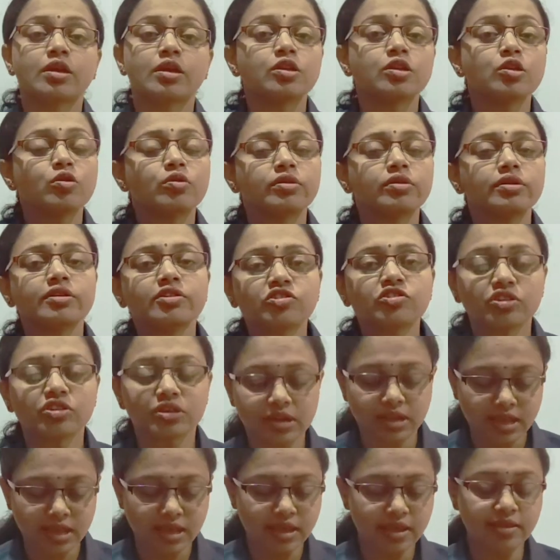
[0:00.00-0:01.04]

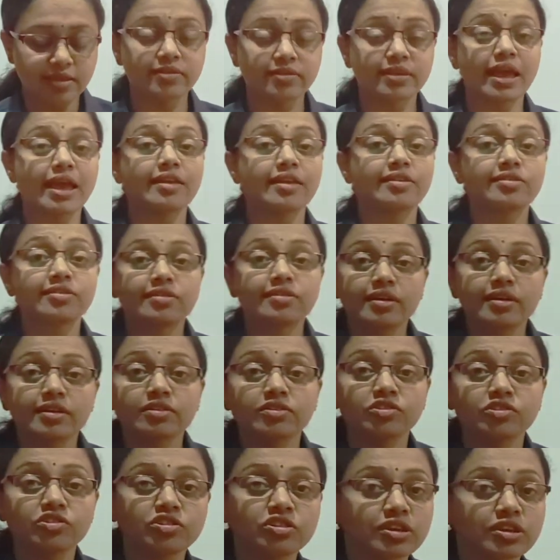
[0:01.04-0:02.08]
Nutrition is
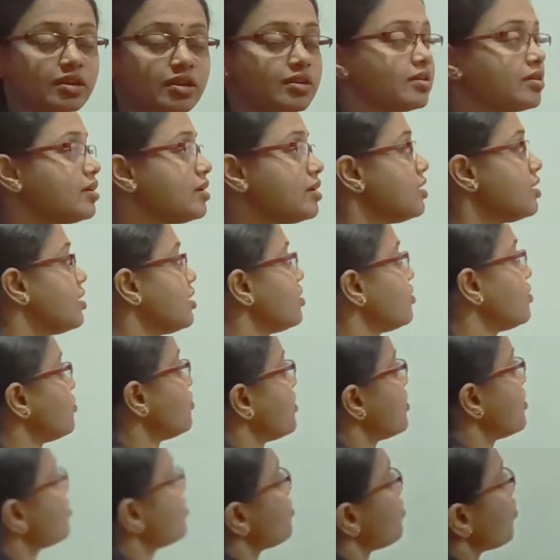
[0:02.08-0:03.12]
essential. Here,
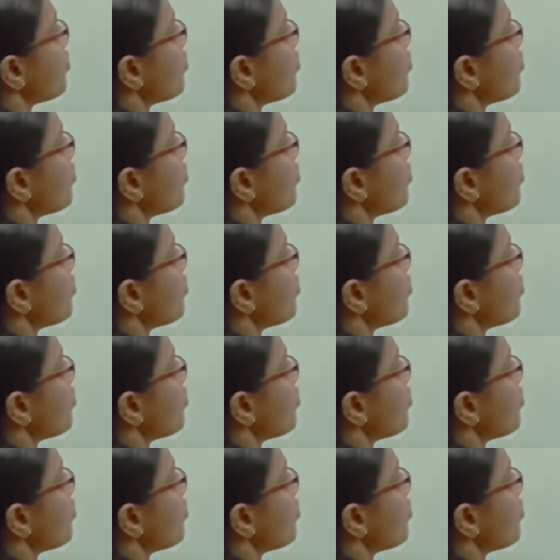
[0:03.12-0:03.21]
first